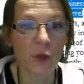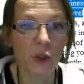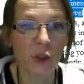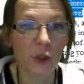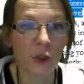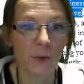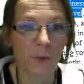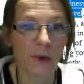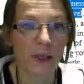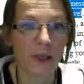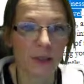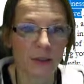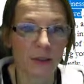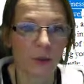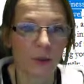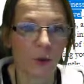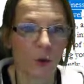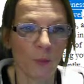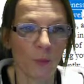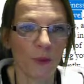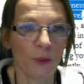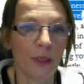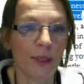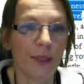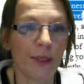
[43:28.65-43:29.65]
in the merged
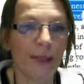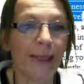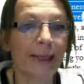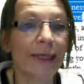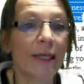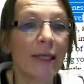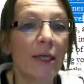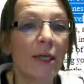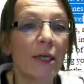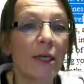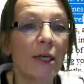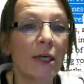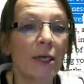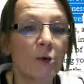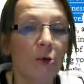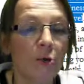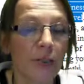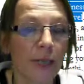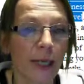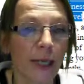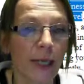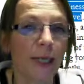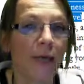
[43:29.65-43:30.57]
master copy, and then